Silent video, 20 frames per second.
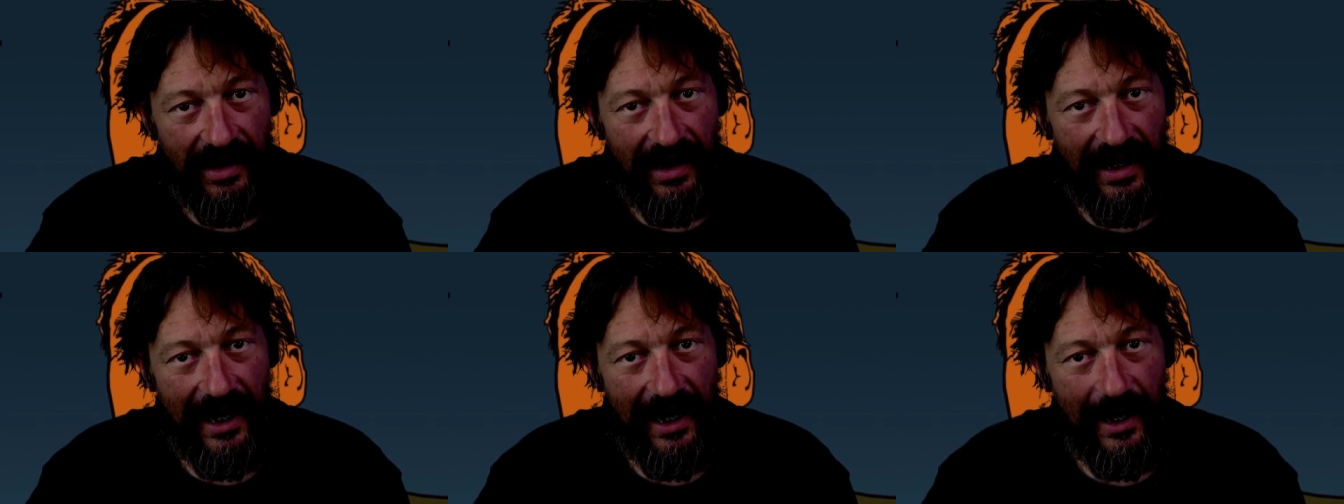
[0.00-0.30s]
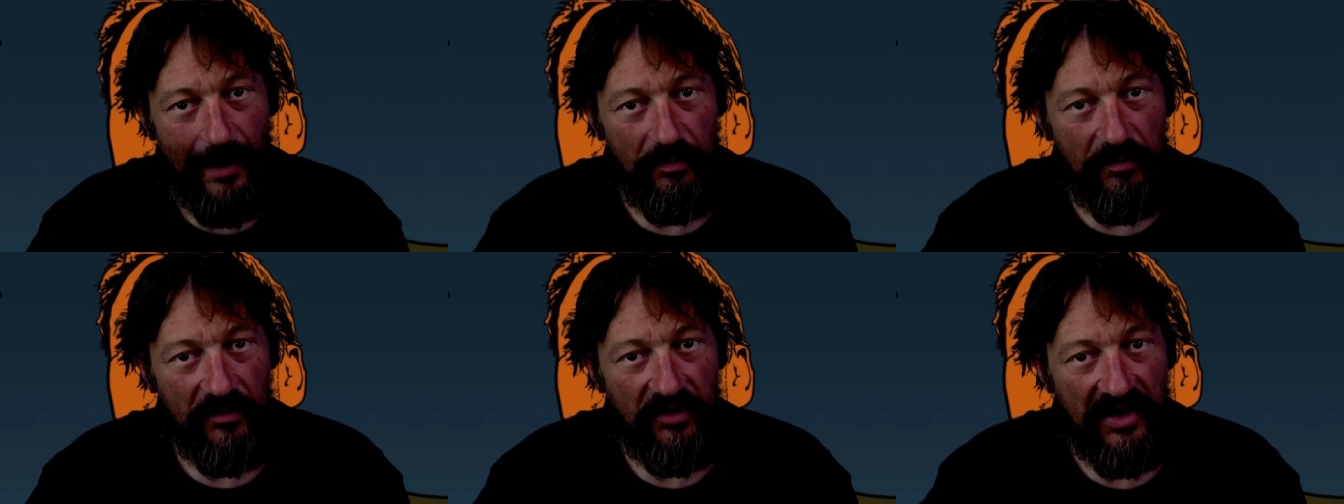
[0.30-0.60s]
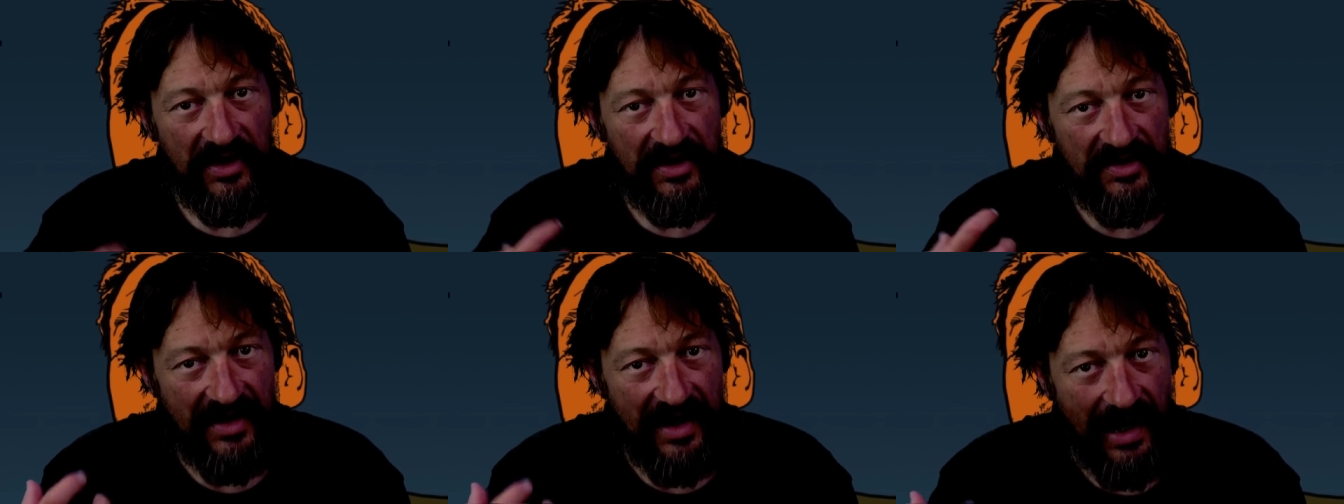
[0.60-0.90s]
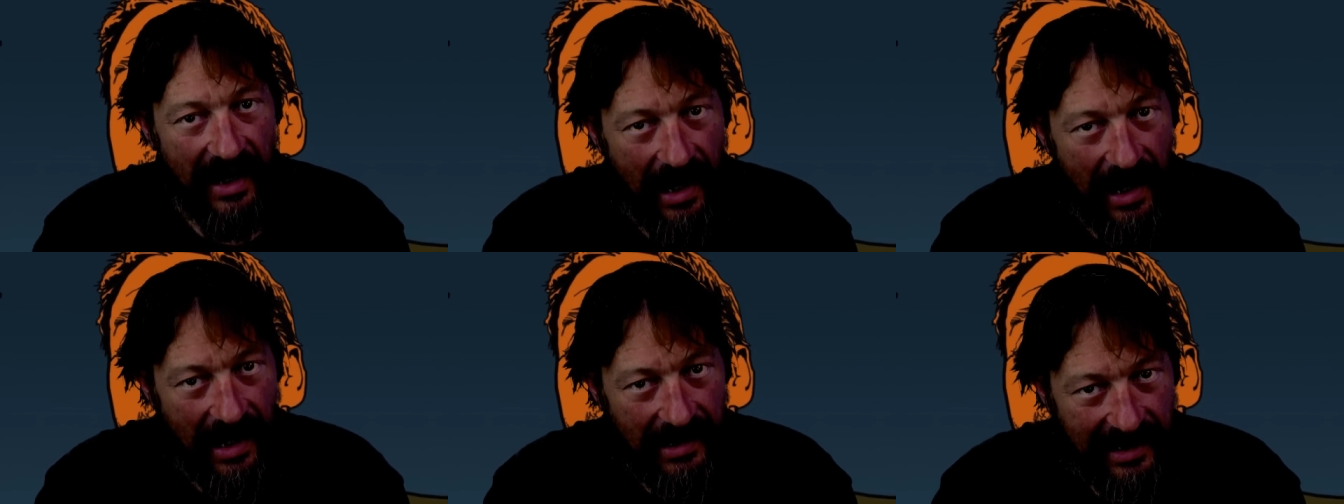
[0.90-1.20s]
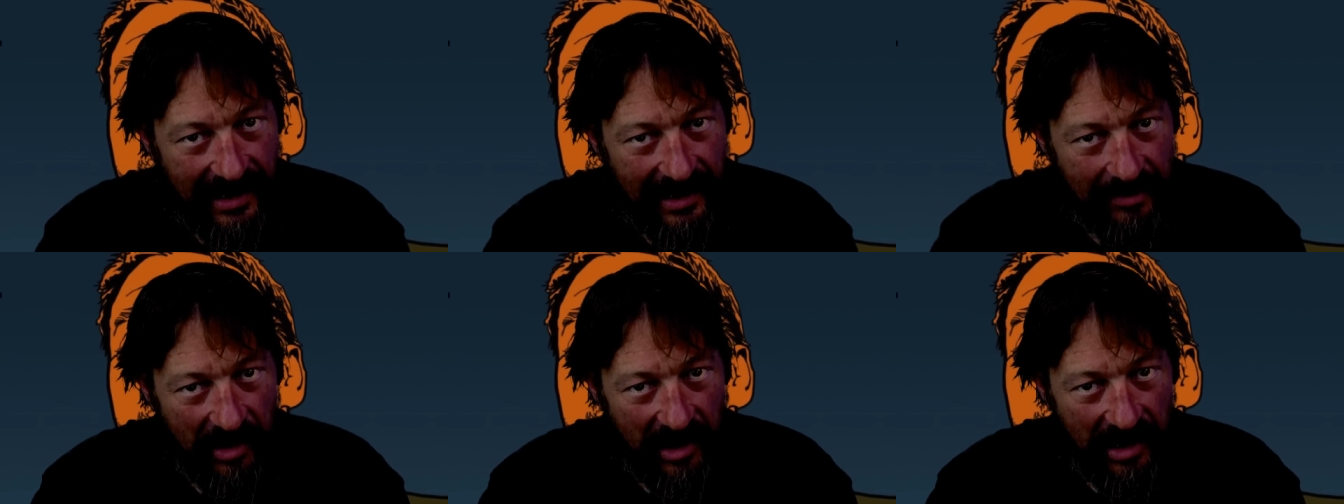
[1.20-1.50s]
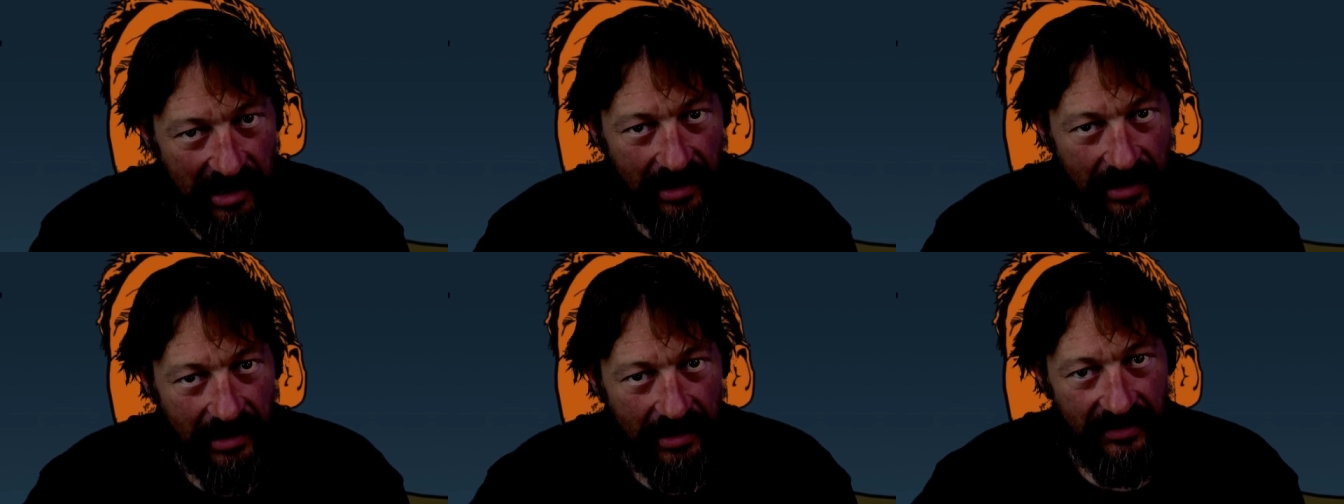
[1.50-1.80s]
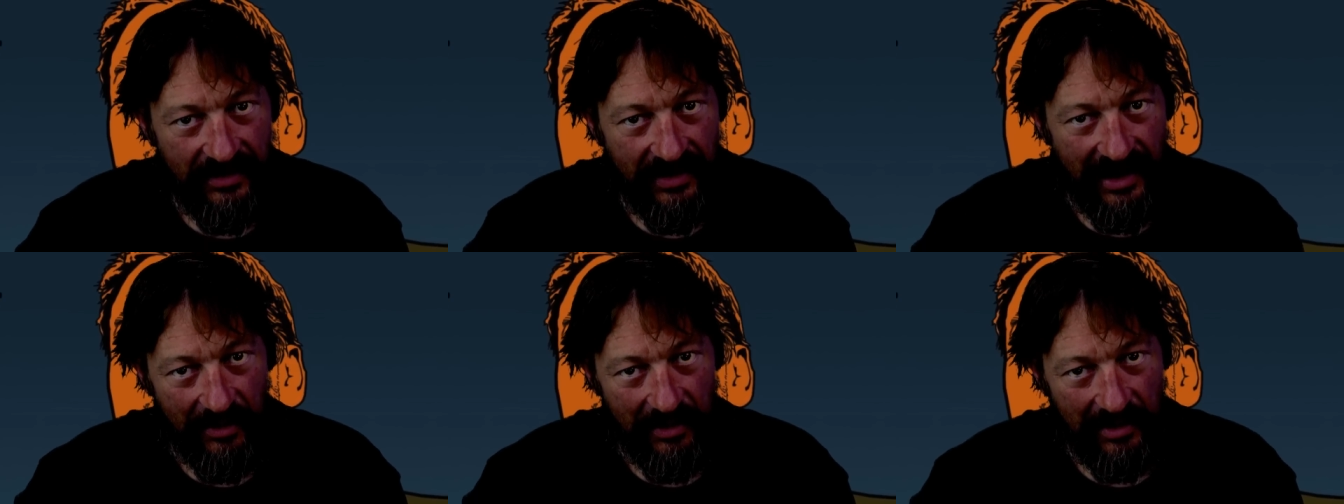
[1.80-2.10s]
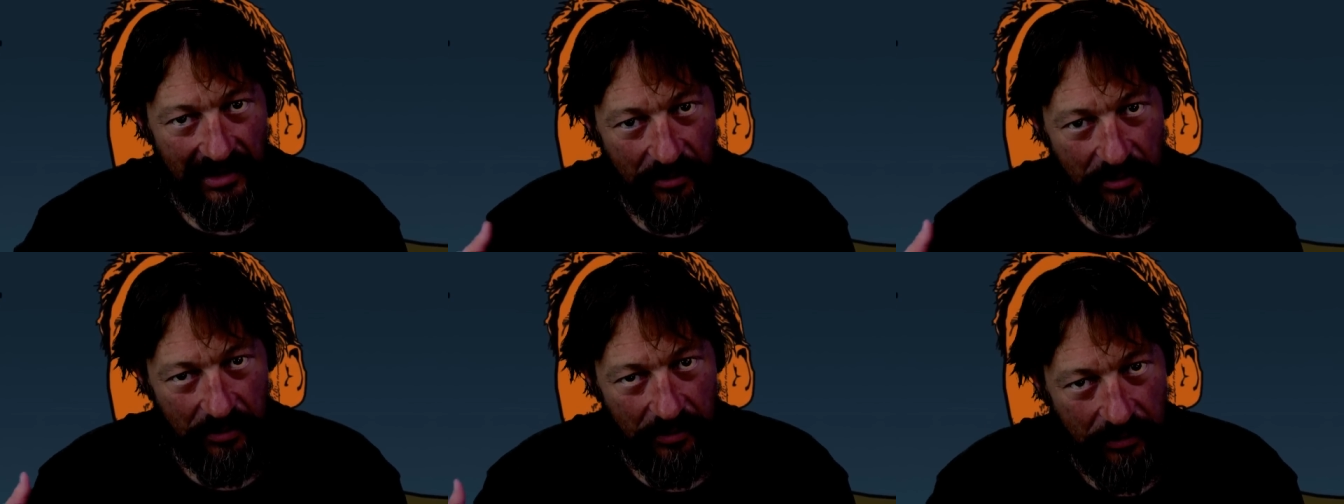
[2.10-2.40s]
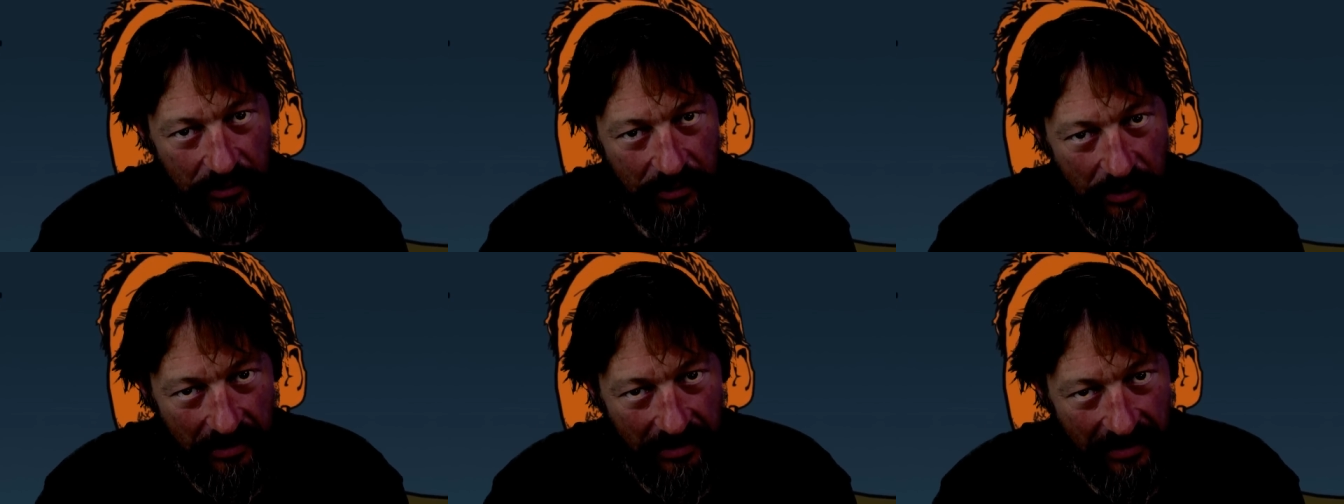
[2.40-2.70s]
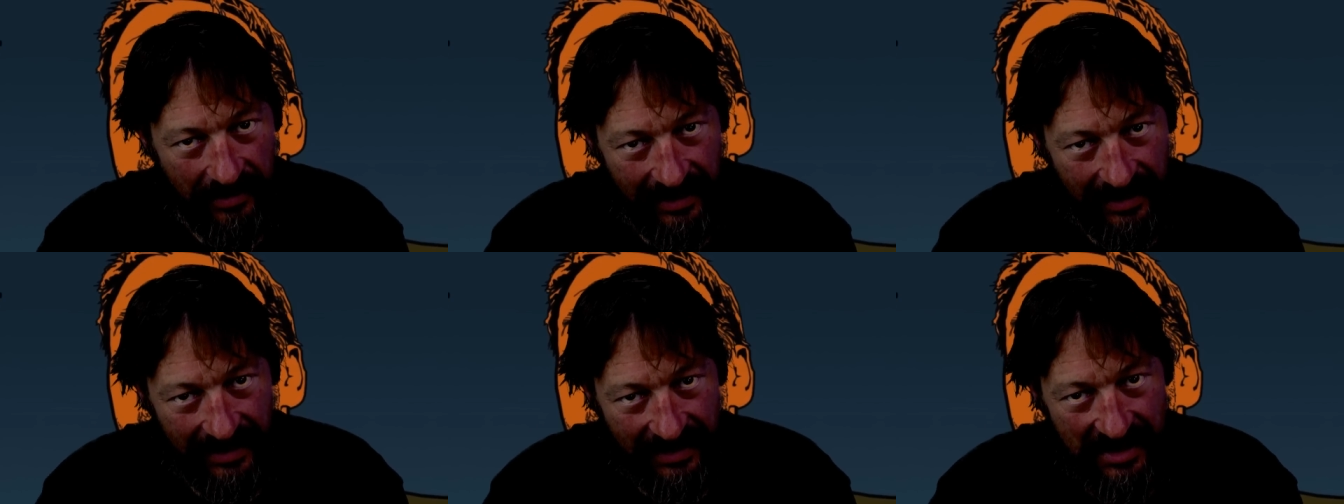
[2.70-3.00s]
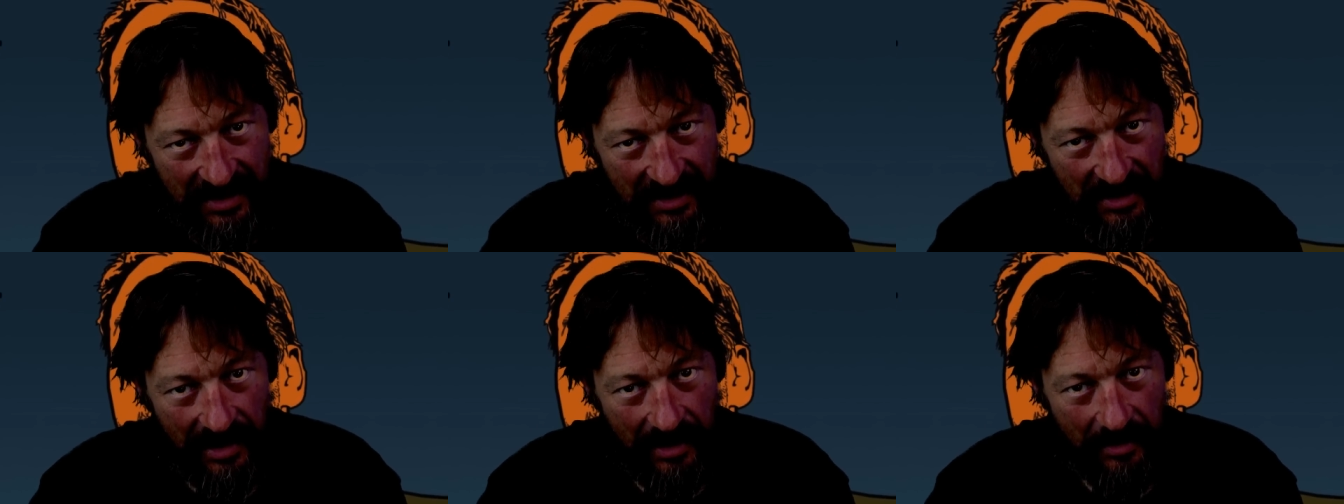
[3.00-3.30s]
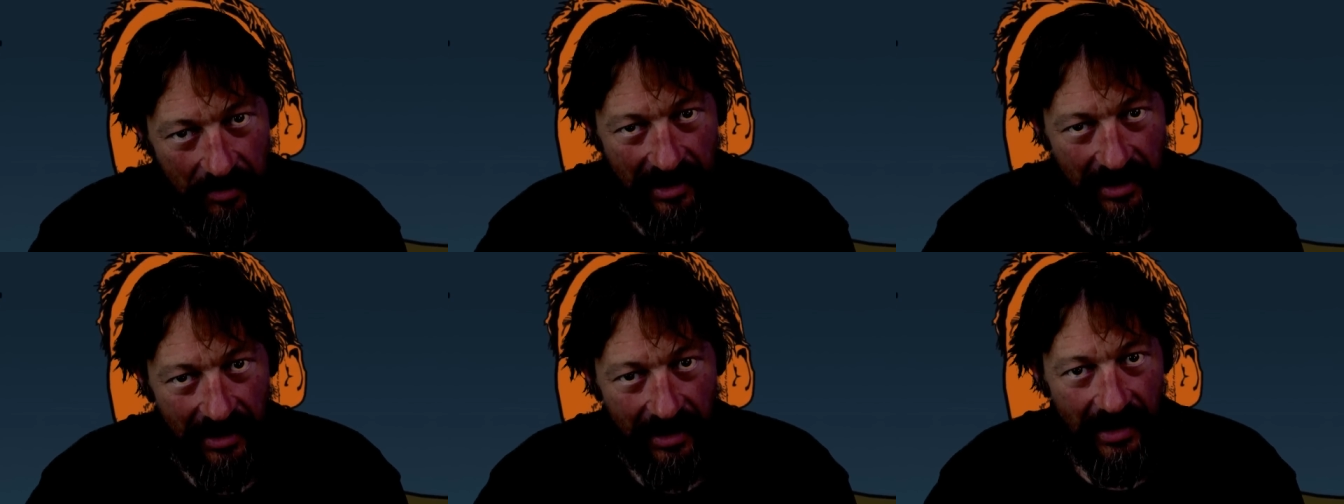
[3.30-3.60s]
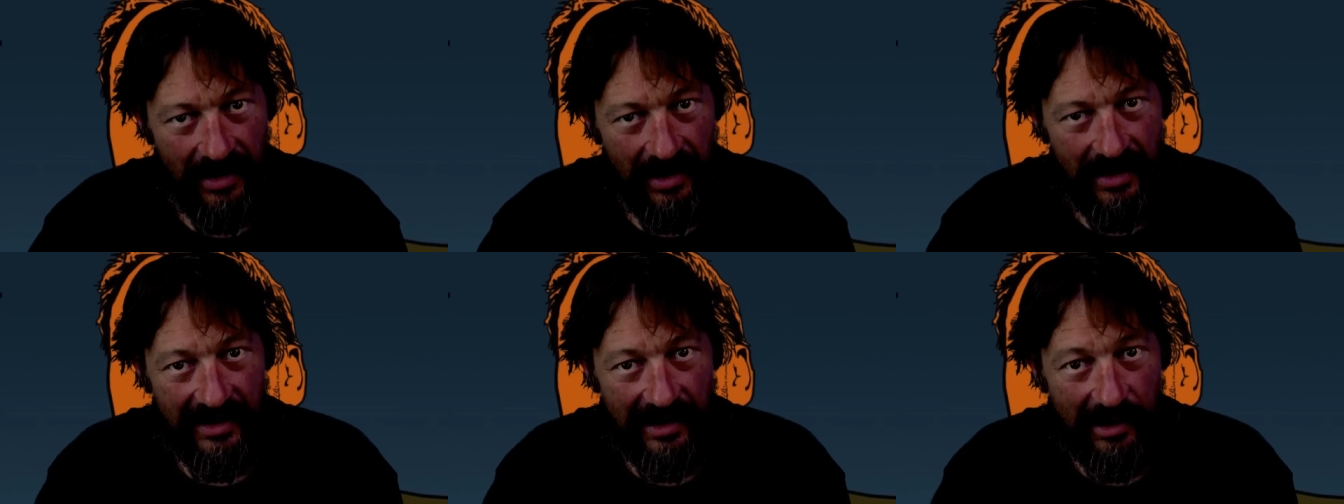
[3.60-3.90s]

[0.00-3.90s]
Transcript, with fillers: Um, things are getting better. They will improve, continue to get better.